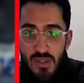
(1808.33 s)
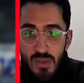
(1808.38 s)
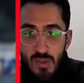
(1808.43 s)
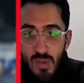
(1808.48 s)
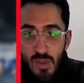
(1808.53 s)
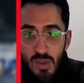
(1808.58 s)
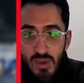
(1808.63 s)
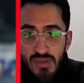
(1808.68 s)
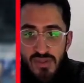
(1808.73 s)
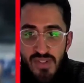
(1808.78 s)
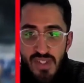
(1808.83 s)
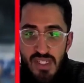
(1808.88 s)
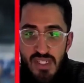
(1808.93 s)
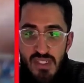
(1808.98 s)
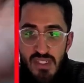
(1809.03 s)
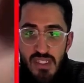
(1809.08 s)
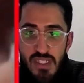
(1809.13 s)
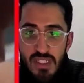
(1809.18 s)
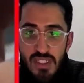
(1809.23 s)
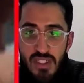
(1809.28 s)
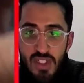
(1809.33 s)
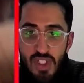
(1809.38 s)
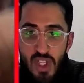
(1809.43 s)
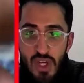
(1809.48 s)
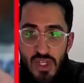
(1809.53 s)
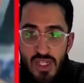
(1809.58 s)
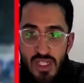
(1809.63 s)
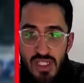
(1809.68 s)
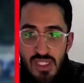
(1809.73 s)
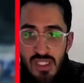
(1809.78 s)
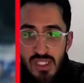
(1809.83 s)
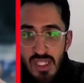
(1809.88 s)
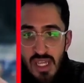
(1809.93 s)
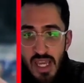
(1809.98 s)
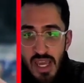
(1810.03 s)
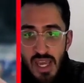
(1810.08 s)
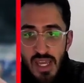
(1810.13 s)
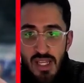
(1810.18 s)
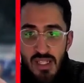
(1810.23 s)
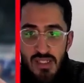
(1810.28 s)
Bovet,
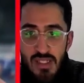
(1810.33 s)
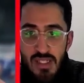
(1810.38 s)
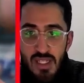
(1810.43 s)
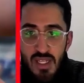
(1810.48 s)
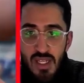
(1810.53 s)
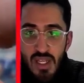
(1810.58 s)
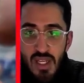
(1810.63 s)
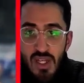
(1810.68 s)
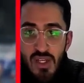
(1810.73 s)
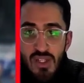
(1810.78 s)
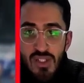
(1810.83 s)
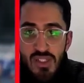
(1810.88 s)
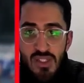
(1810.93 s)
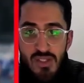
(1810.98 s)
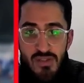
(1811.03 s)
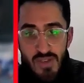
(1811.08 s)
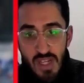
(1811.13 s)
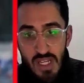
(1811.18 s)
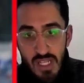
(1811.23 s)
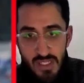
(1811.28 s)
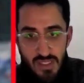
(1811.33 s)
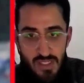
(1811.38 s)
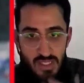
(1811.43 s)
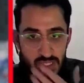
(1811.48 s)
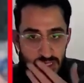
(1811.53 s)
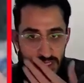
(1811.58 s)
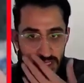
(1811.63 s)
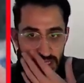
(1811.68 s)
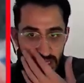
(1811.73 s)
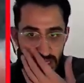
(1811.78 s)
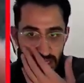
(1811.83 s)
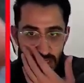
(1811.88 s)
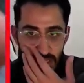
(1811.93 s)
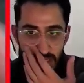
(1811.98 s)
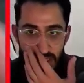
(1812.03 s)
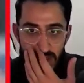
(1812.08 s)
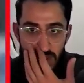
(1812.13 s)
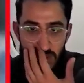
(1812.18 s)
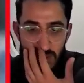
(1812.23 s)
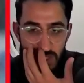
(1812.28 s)
Charcadet, Gavillion. This is another
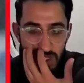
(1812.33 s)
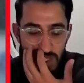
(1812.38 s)
new one.